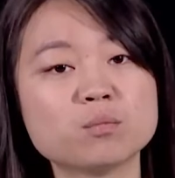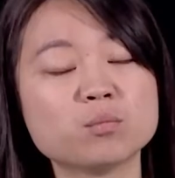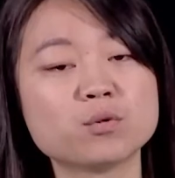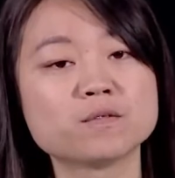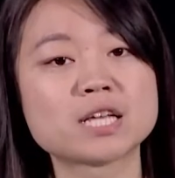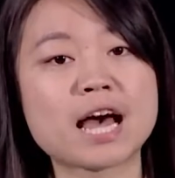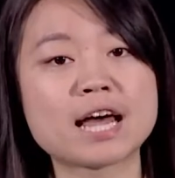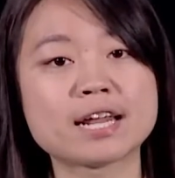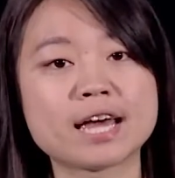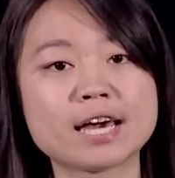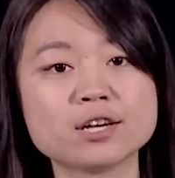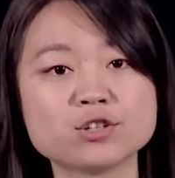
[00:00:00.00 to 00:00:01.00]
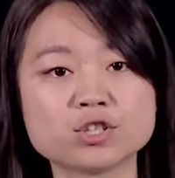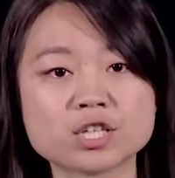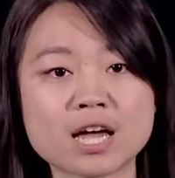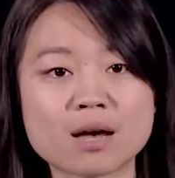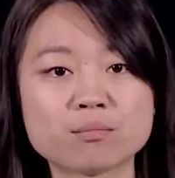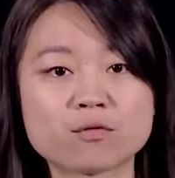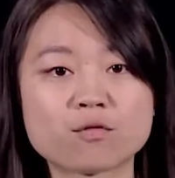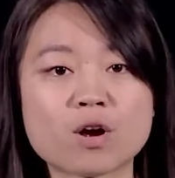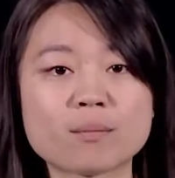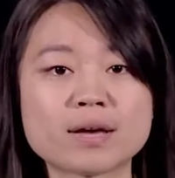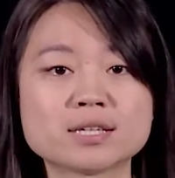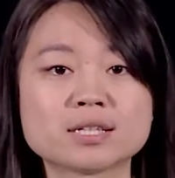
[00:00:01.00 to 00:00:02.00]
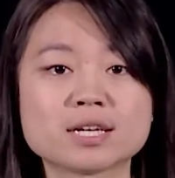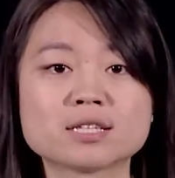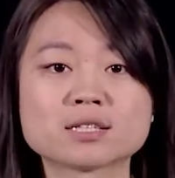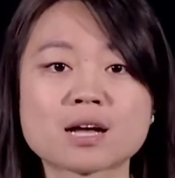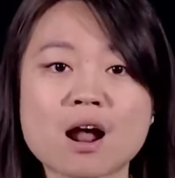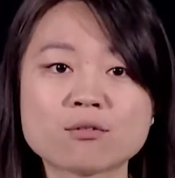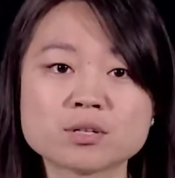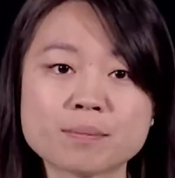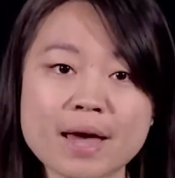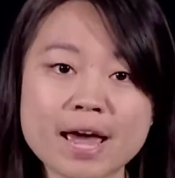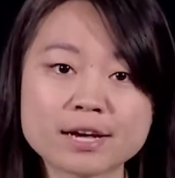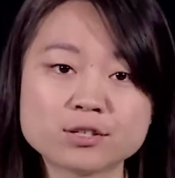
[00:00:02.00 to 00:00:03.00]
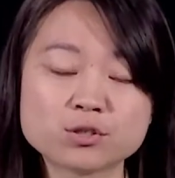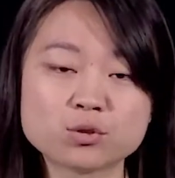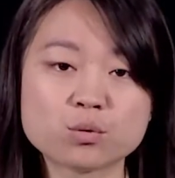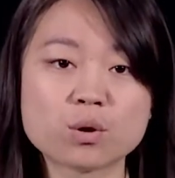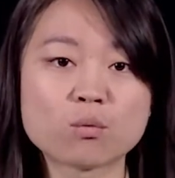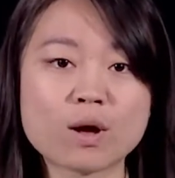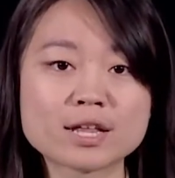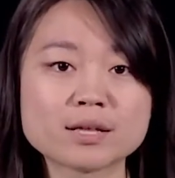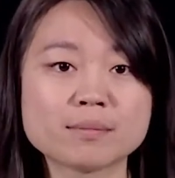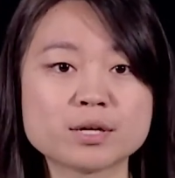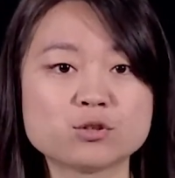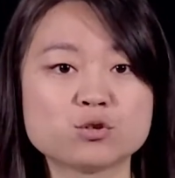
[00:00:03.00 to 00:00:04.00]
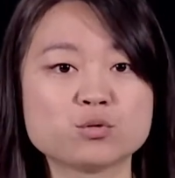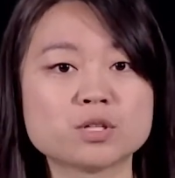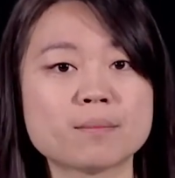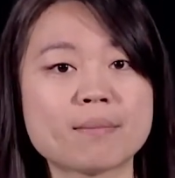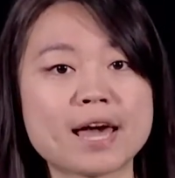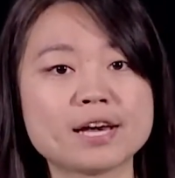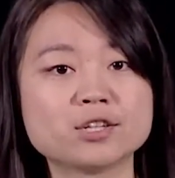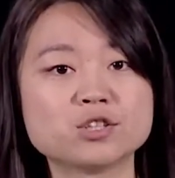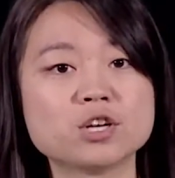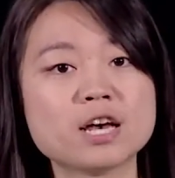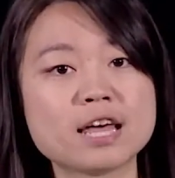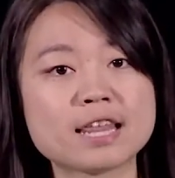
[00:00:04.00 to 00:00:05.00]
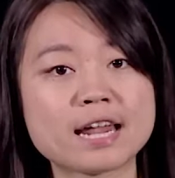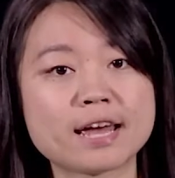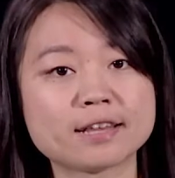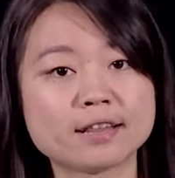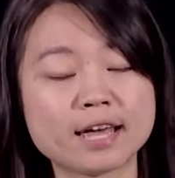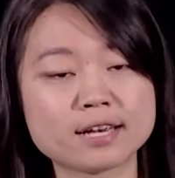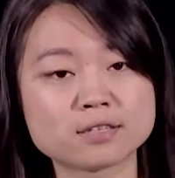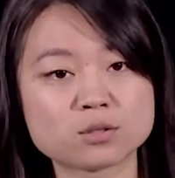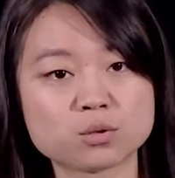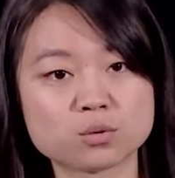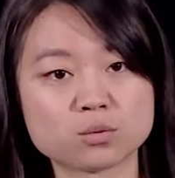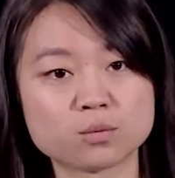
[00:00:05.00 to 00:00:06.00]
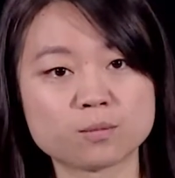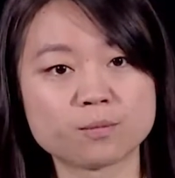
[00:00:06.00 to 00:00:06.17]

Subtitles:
moves at each step from his current page to a randomly chosen page that it links to.